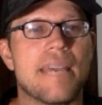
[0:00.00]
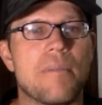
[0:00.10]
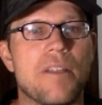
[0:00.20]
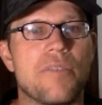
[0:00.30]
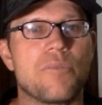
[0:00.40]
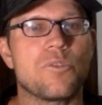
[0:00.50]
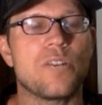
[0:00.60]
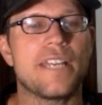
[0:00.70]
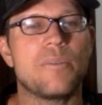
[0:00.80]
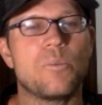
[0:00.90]
a month rule
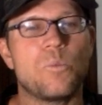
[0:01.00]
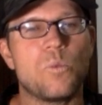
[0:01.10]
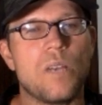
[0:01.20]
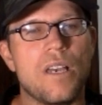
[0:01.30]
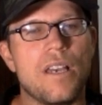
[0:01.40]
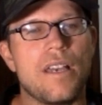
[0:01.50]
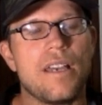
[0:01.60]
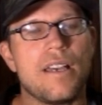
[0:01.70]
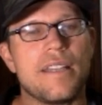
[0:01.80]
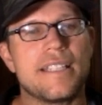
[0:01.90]
and
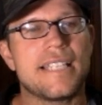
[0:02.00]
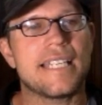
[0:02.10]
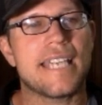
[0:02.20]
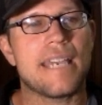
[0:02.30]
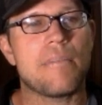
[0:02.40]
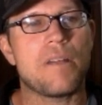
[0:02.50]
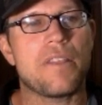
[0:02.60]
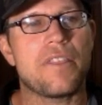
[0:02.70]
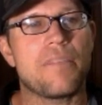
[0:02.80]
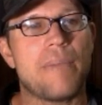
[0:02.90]
the 10K a
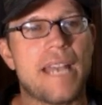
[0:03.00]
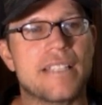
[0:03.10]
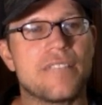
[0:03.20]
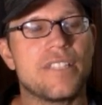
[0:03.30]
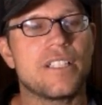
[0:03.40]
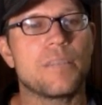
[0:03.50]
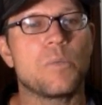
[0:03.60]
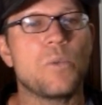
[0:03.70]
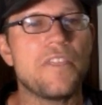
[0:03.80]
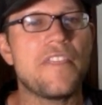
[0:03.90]
month passive income.
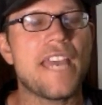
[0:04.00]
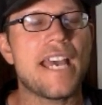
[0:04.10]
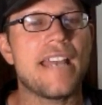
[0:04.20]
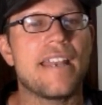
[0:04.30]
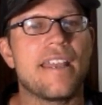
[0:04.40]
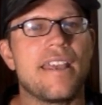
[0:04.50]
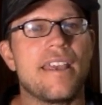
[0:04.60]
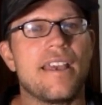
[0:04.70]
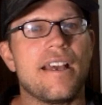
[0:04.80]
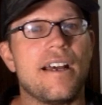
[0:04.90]
And with that,
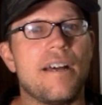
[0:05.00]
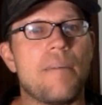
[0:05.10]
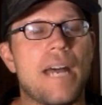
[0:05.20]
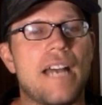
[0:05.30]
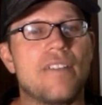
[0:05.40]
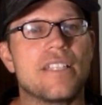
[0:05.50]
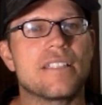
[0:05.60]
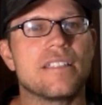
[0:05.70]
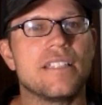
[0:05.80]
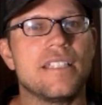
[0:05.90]

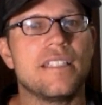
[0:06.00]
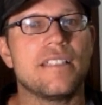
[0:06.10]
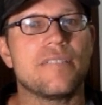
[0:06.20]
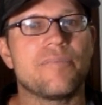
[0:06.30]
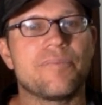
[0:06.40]
obviously,